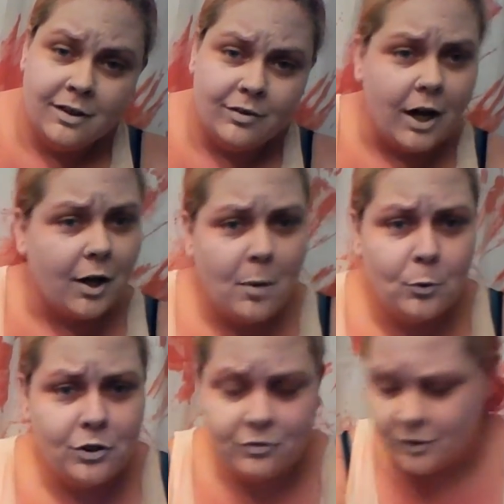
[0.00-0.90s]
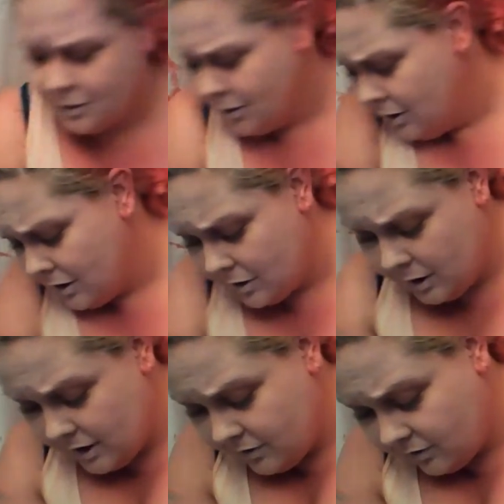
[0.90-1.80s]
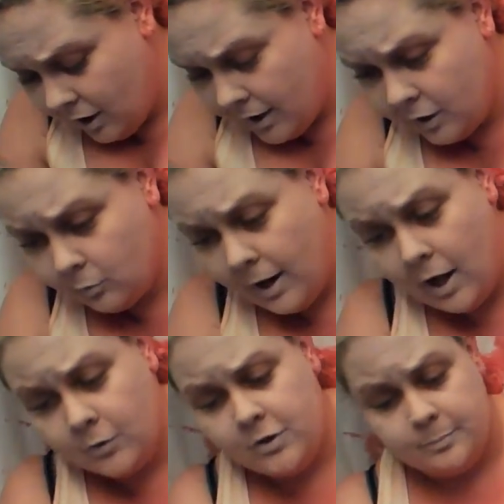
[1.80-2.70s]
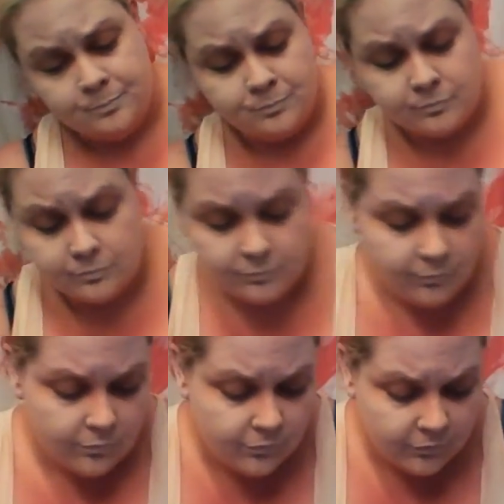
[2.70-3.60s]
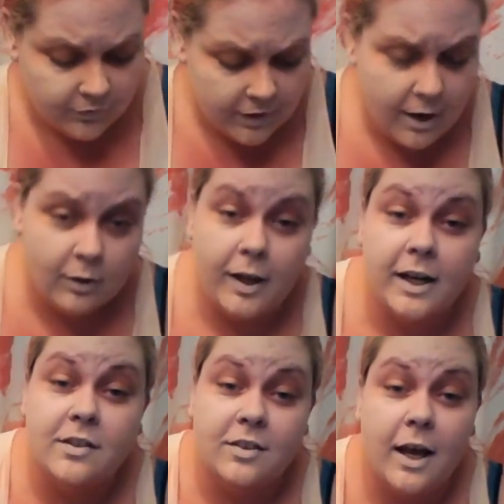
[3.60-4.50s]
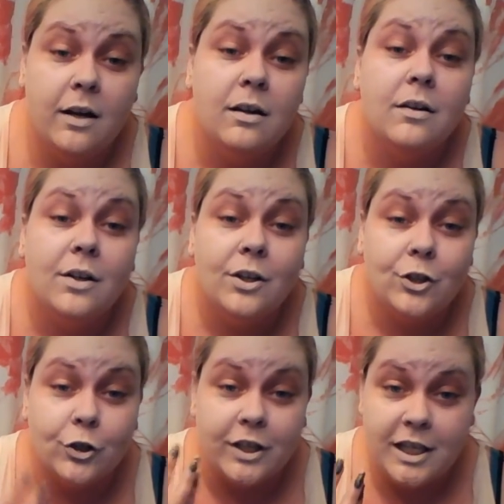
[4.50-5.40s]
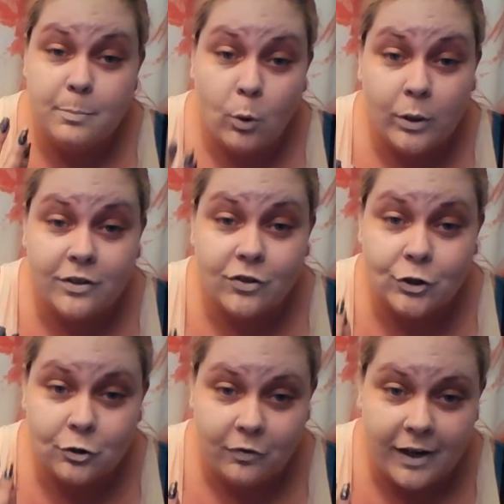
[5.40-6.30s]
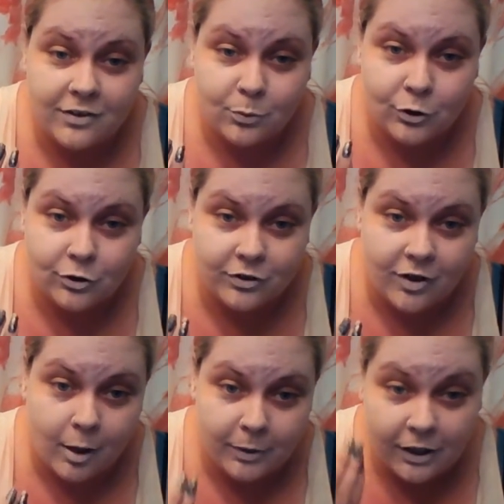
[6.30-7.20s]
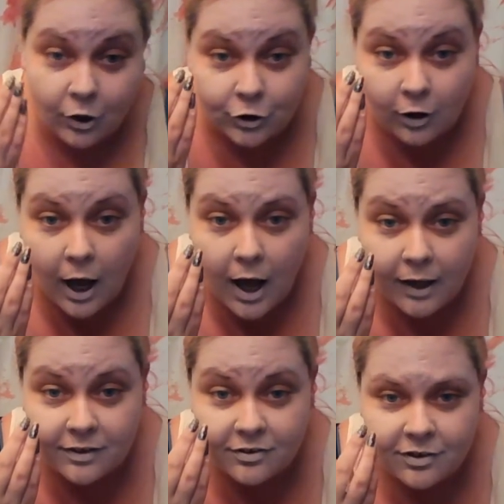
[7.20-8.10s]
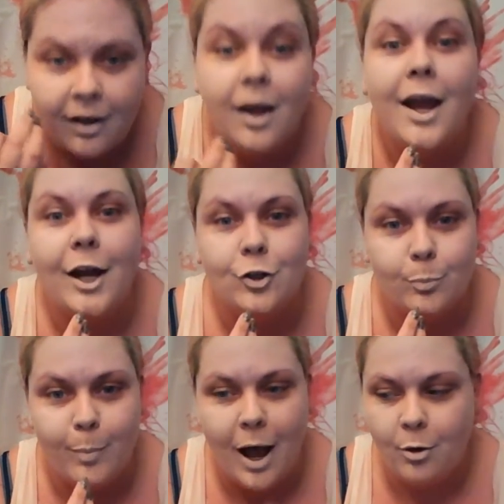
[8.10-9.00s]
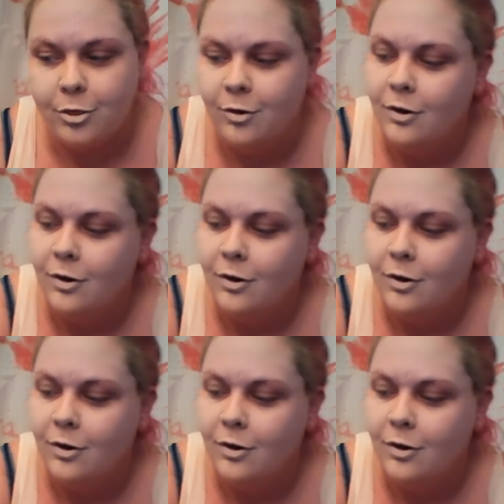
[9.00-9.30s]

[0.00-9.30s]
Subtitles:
We've got a couple different of these lying around. Now, like I said, your key points on your face when you're a zombie are your eyes and your mouth.